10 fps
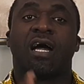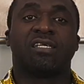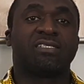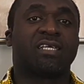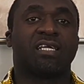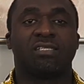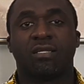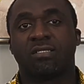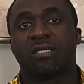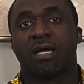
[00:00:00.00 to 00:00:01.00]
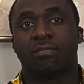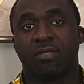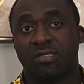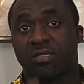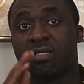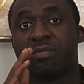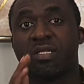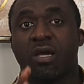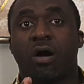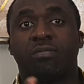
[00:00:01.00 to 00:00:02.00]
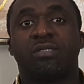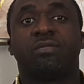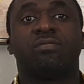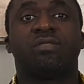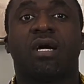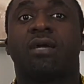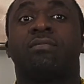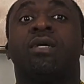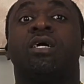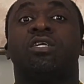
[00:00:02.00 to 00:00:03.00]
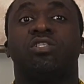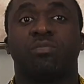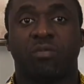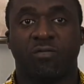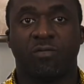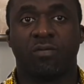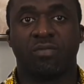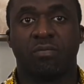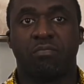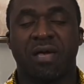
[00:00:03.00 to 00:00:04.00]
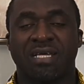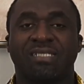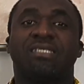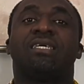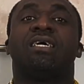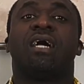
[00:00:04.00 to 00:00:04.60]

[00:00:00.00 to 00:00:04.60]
I schedule a time that's going to be the optimum time to perform the best.